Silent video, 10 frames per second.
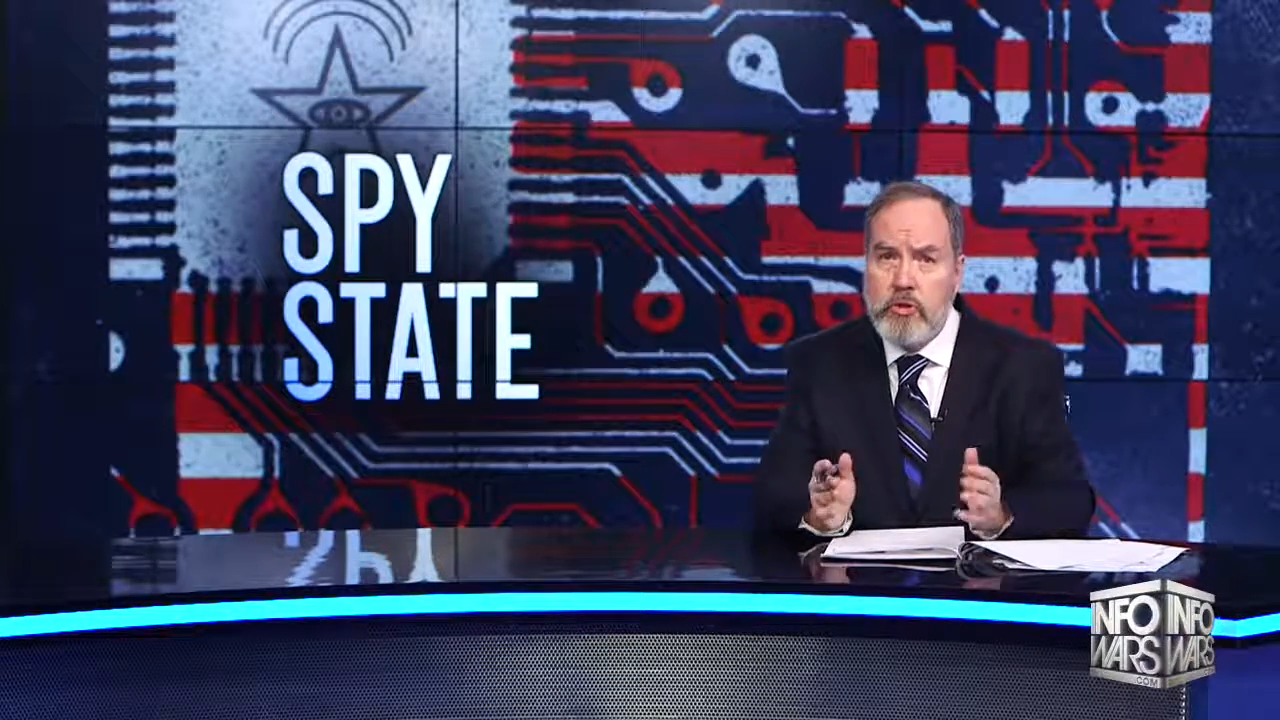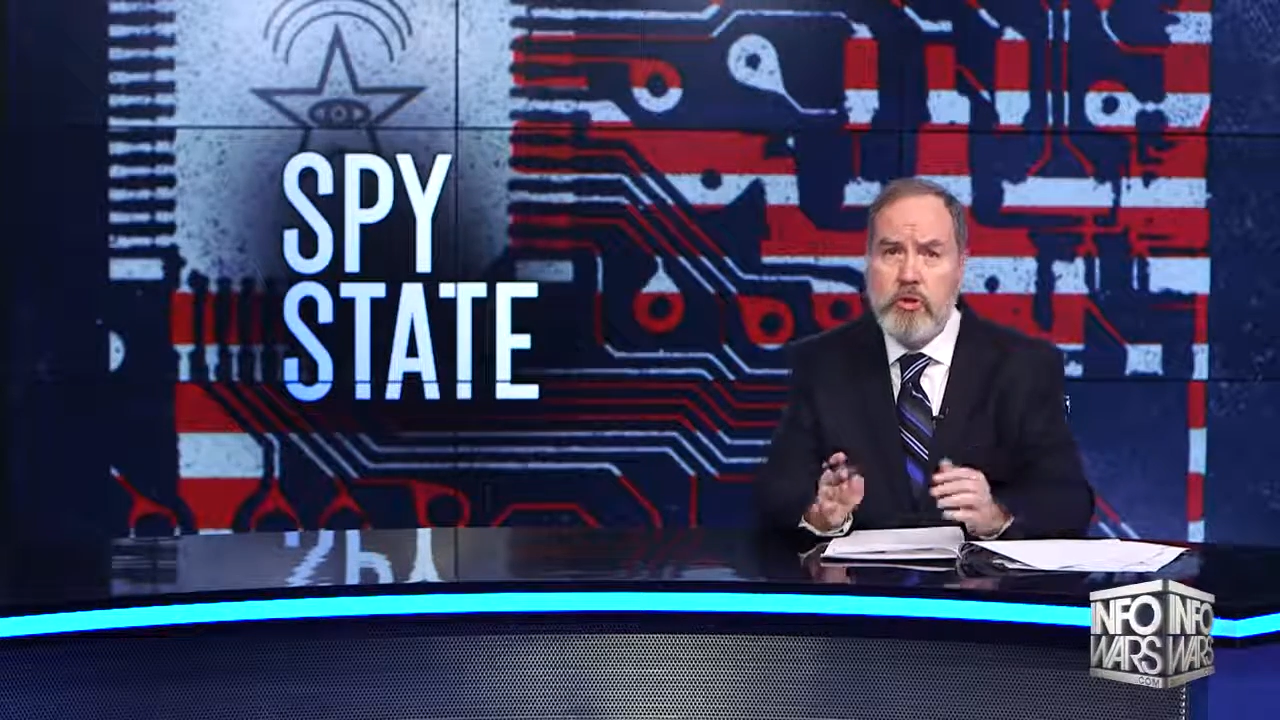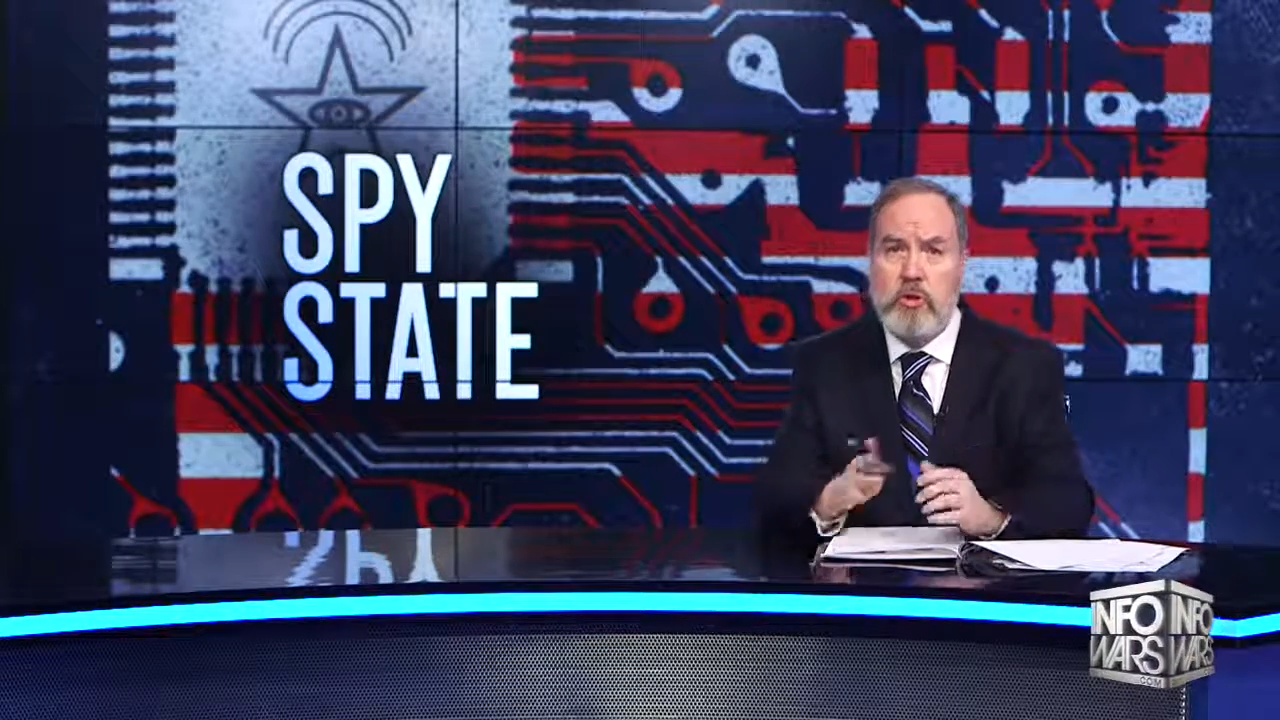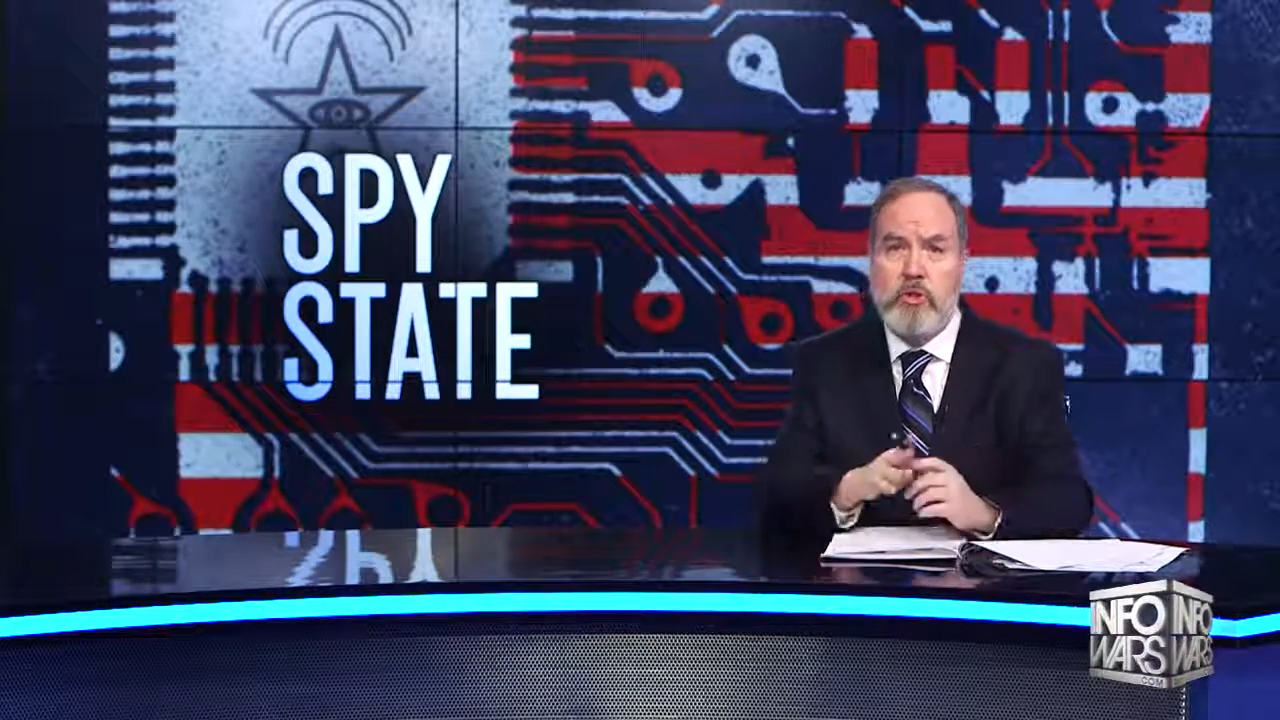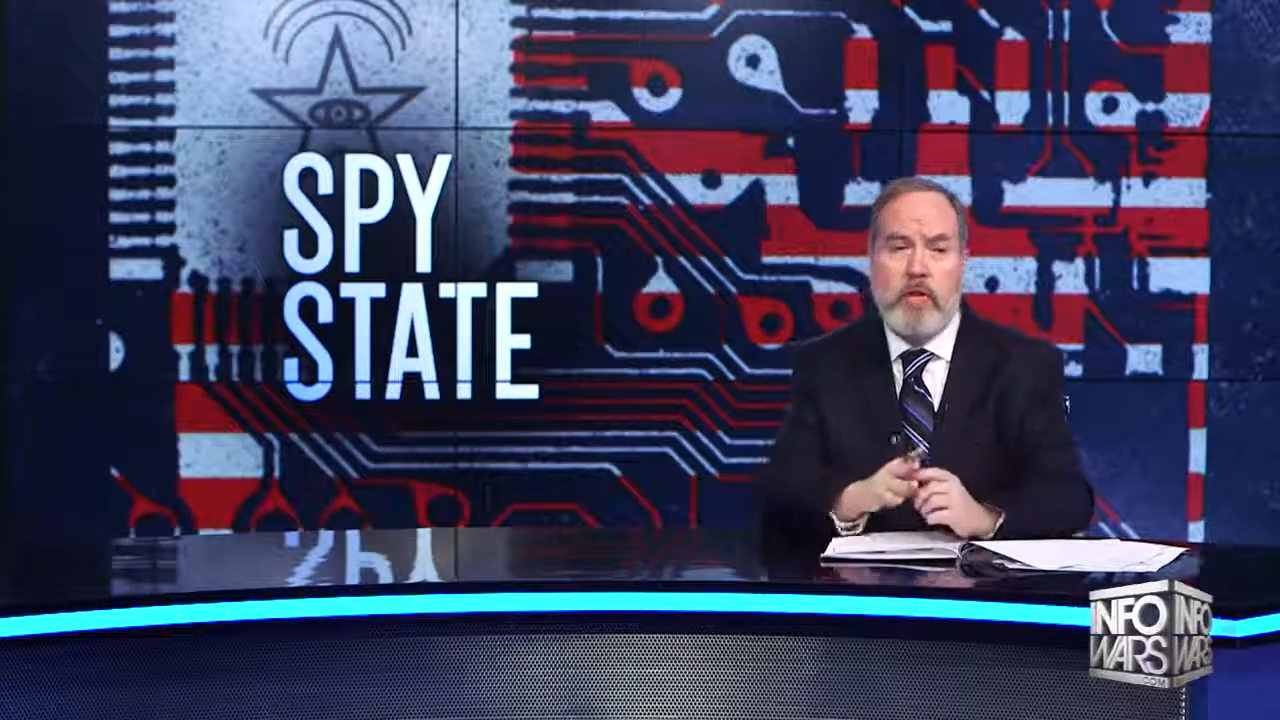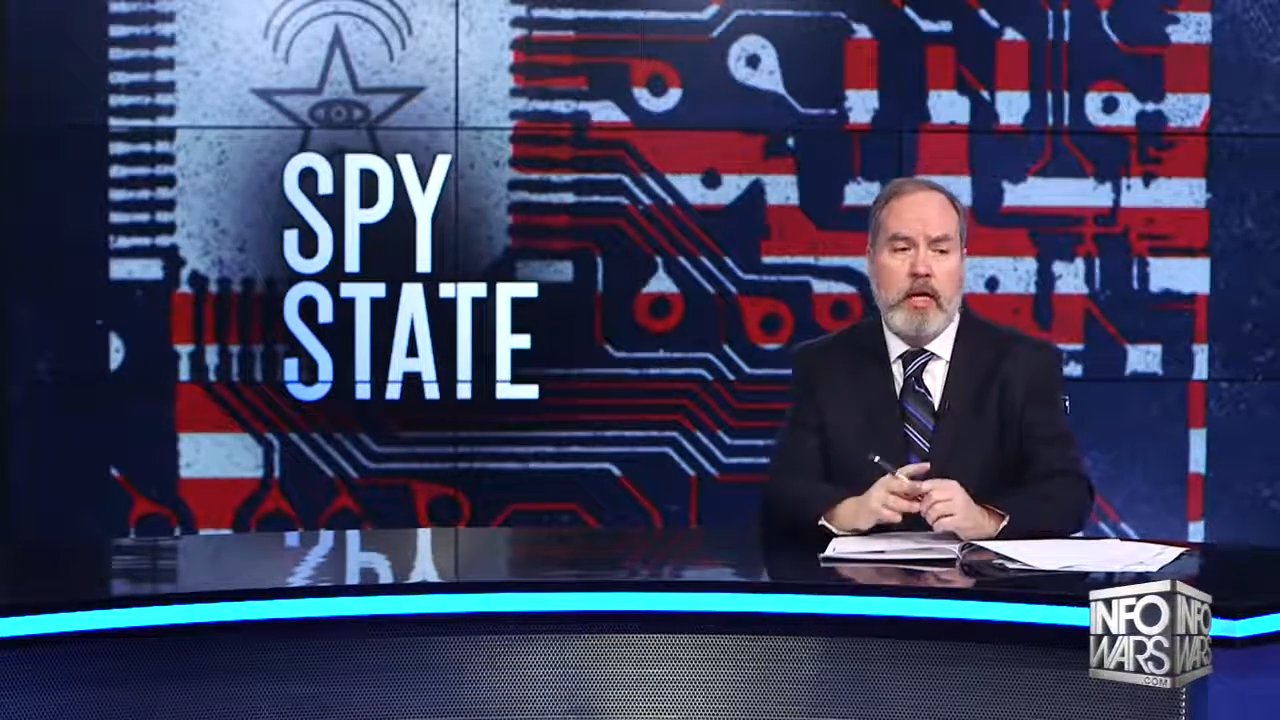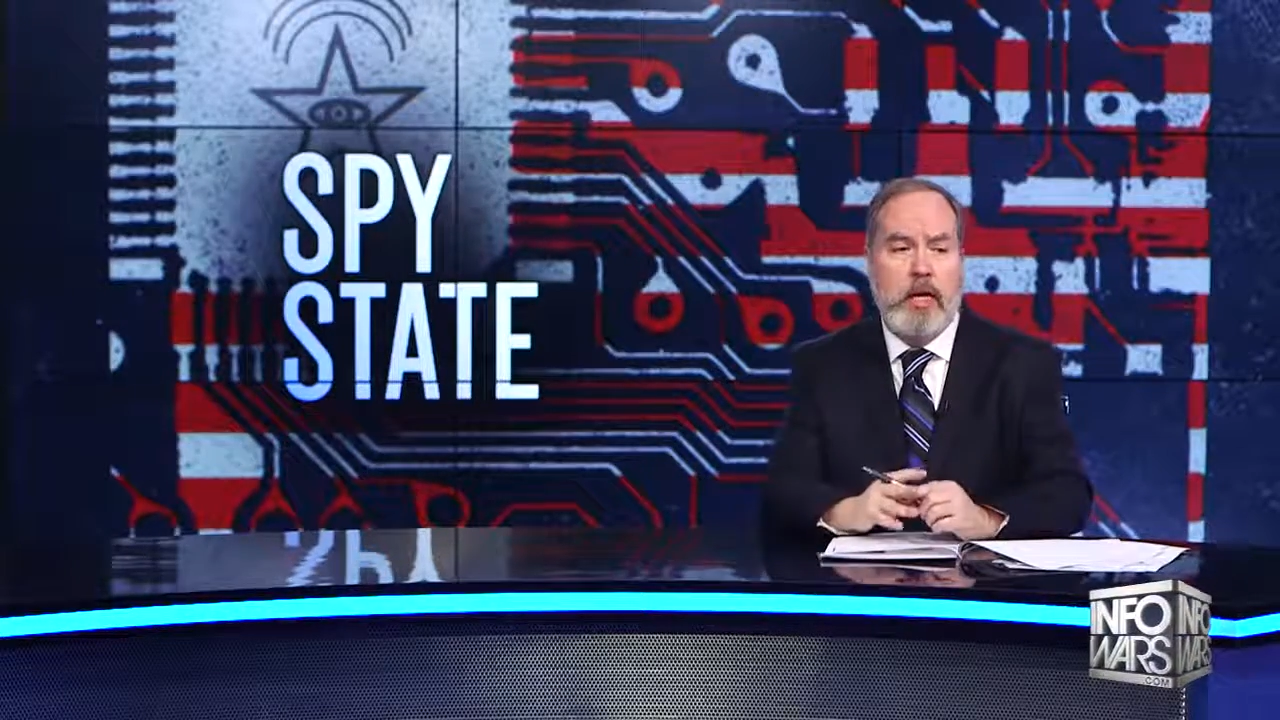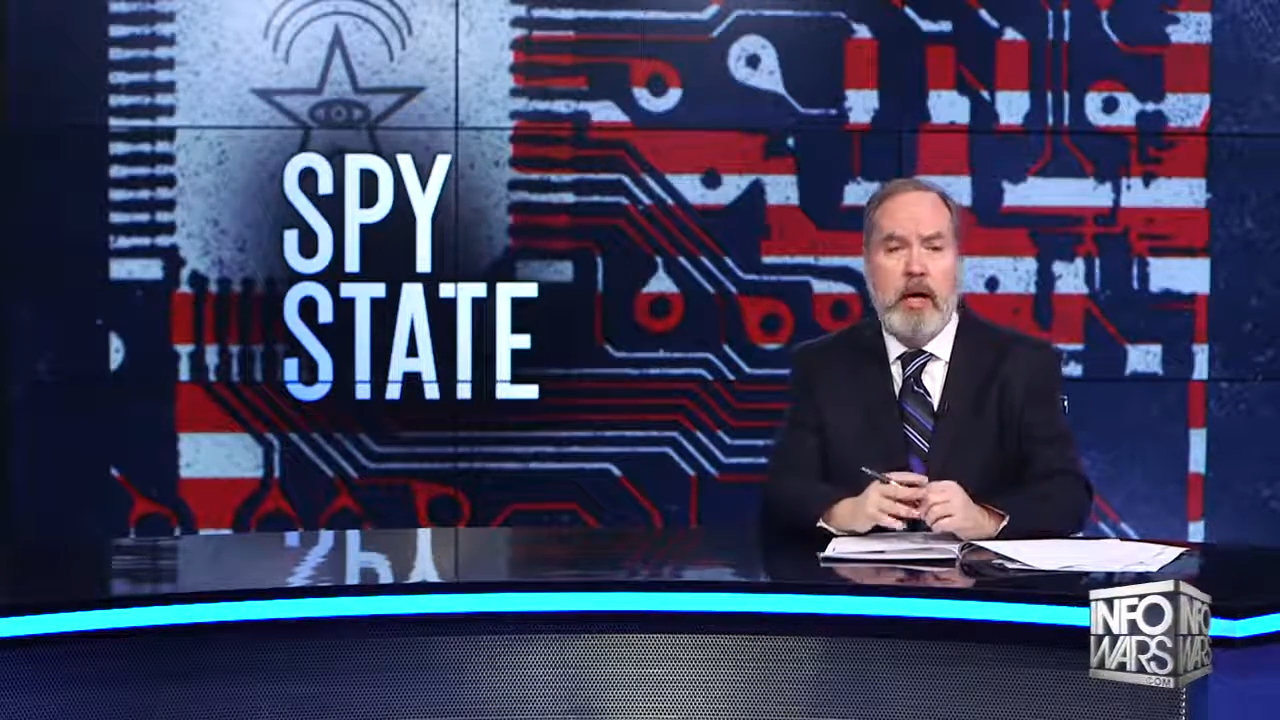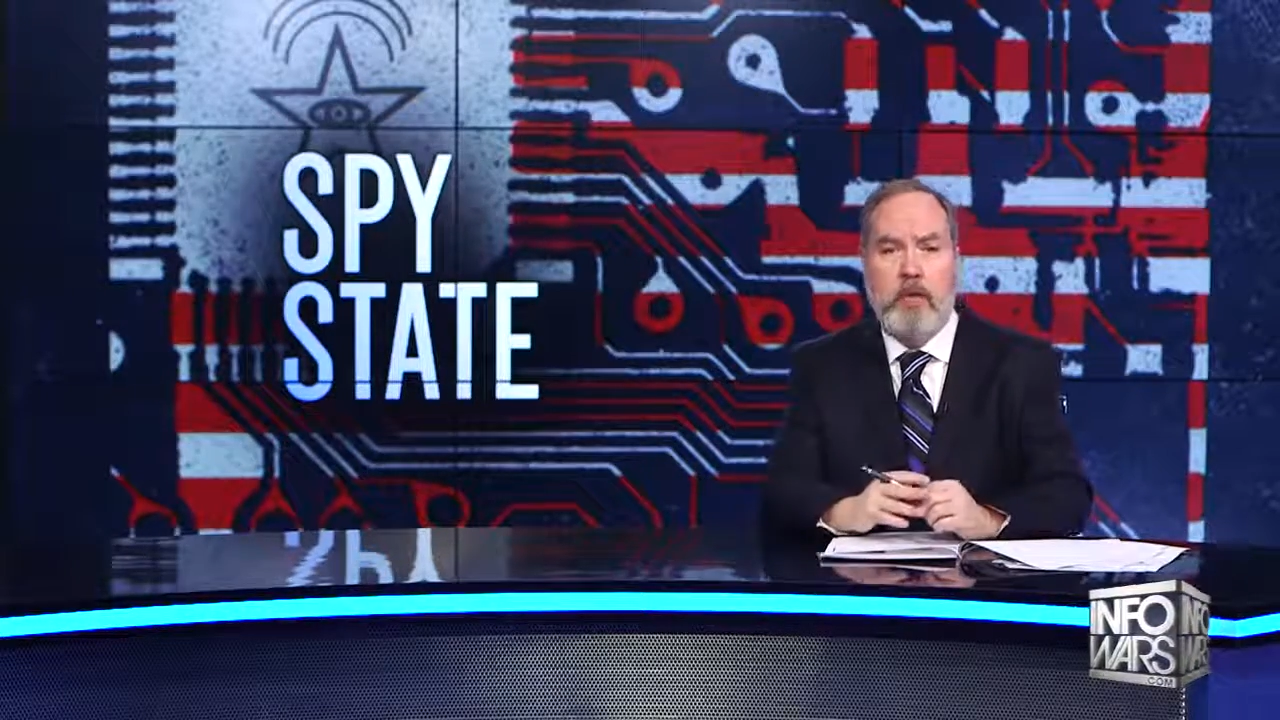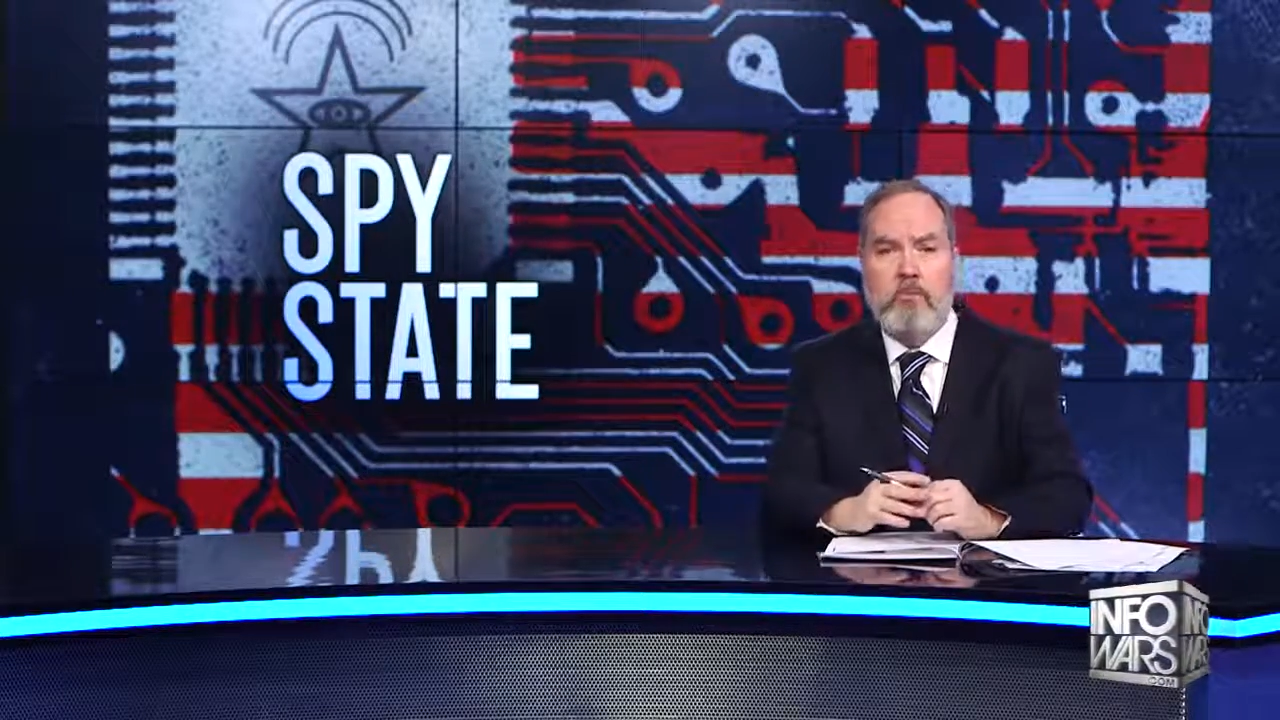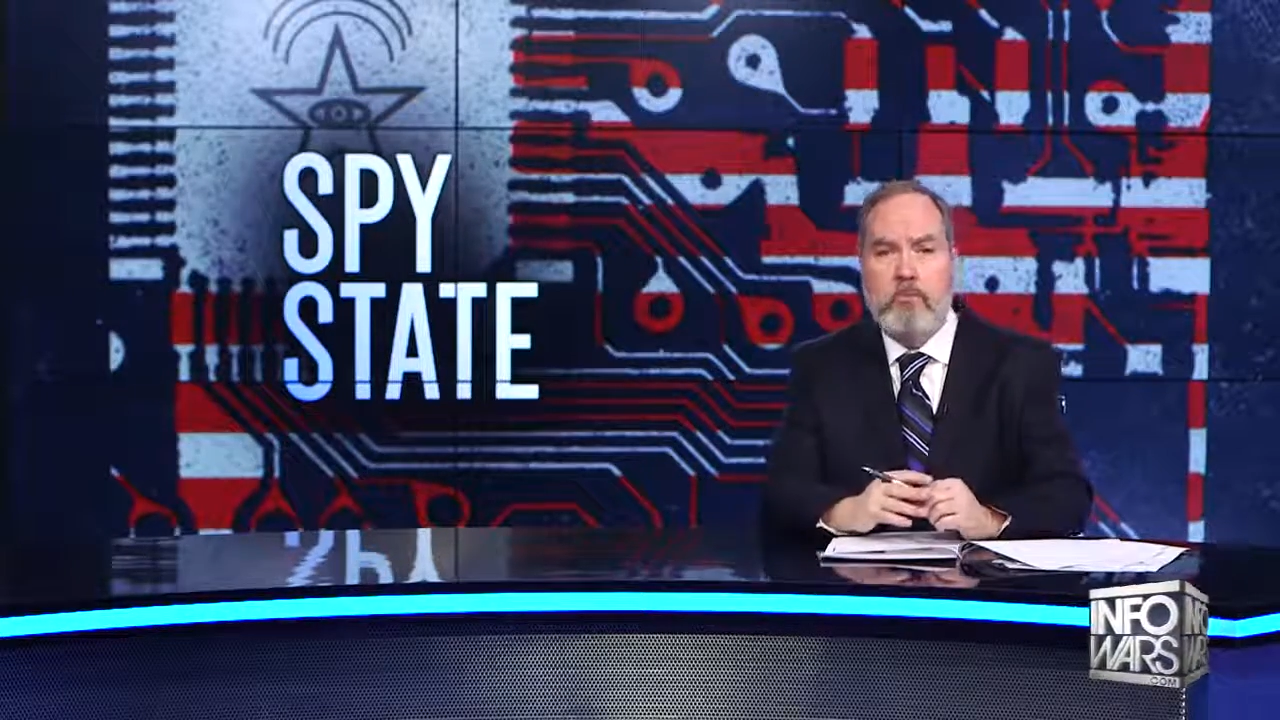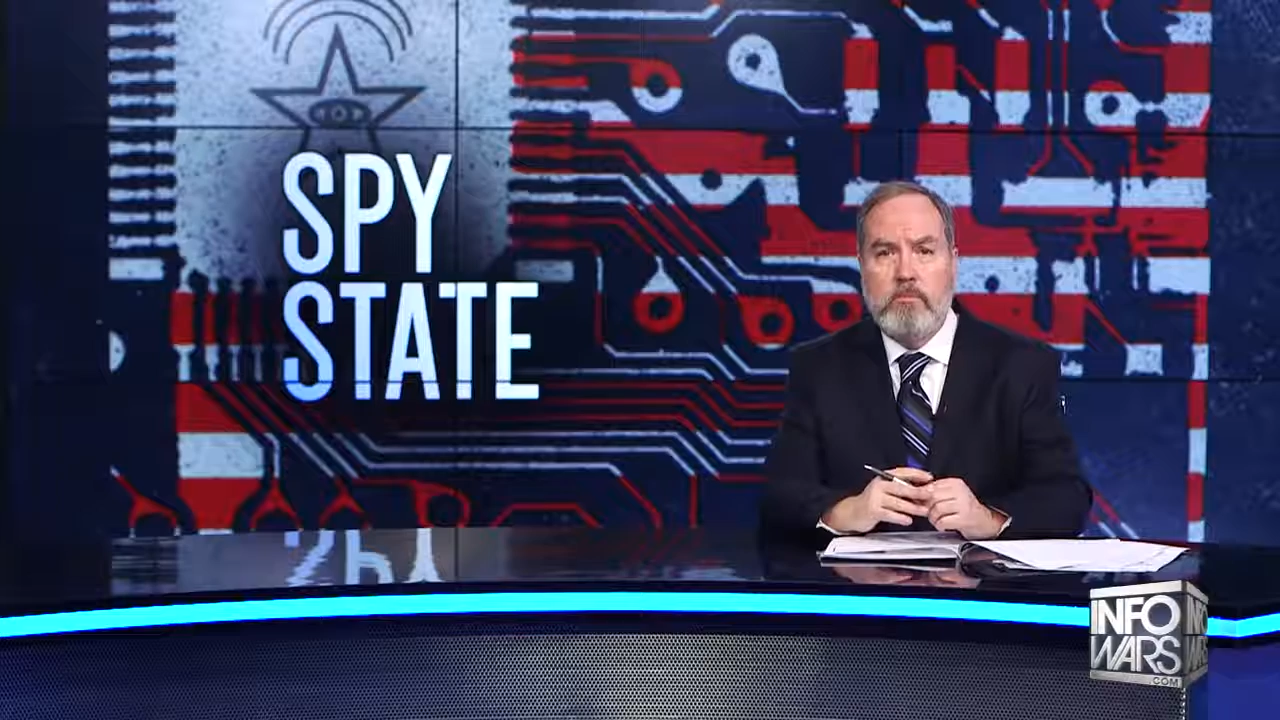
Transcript: to shut it down.